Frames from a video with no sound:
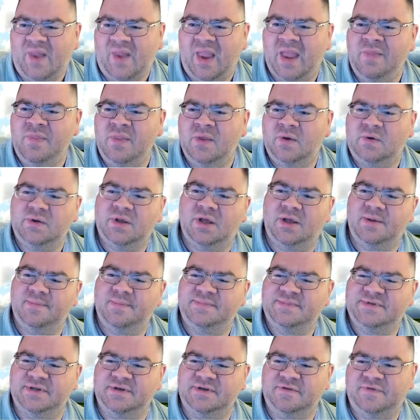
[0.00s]
And they'll
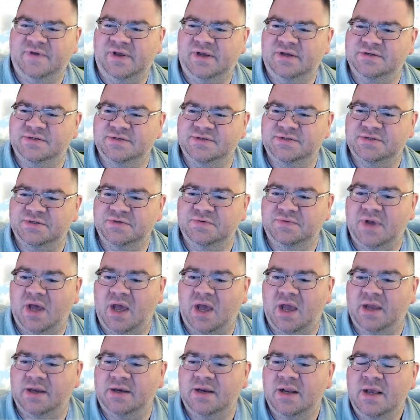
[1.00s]
come to Ephesians 2
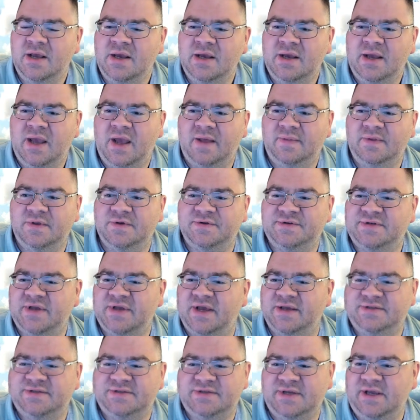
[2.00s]
9 and they'll
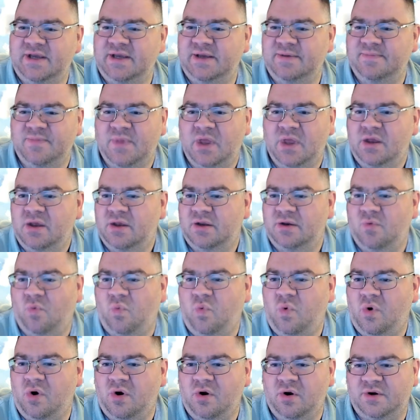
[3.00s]
say, See,
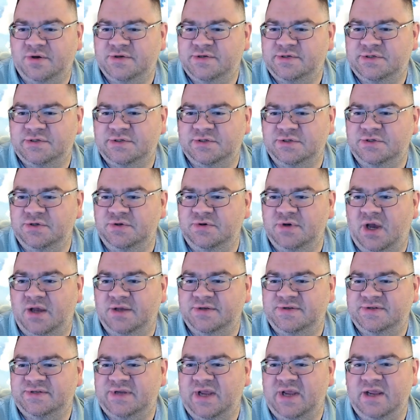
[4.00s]
works do
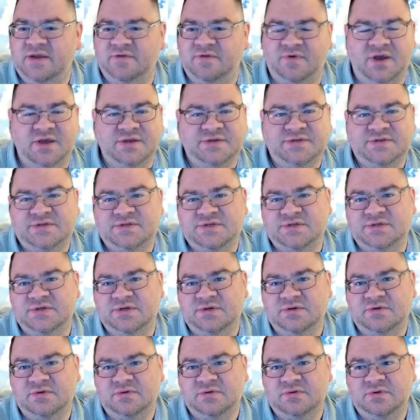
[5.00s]
not save us.
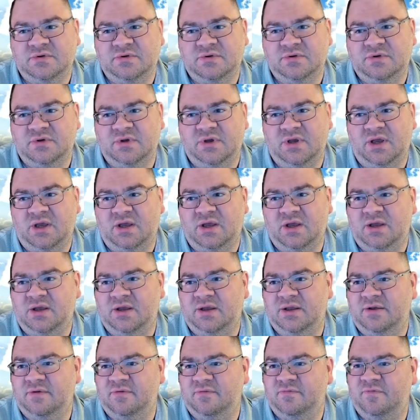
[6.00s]

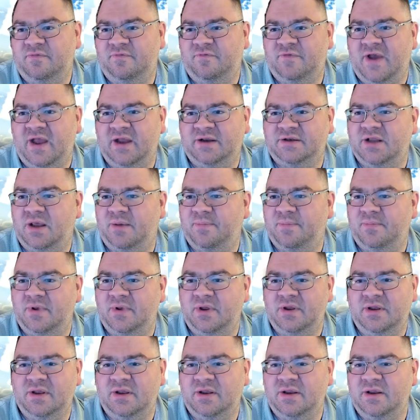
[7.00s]
Uh, in fact, up
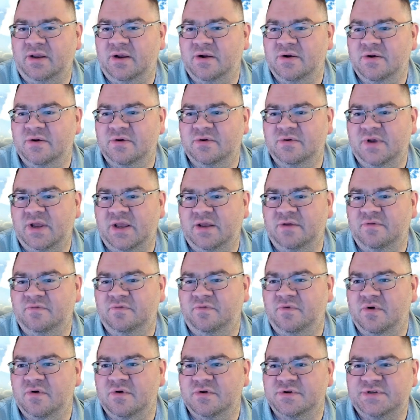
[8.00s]
here in
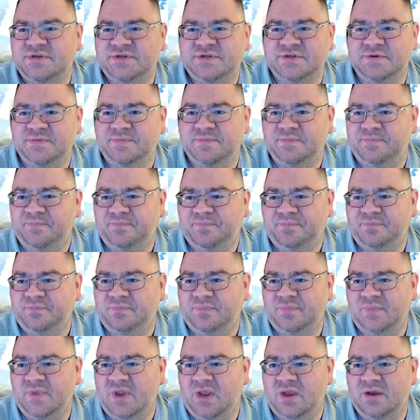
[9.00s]
verse
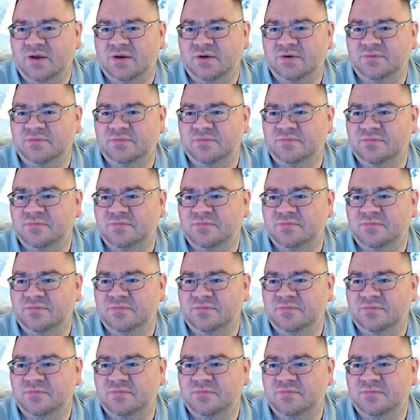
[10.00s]
uh,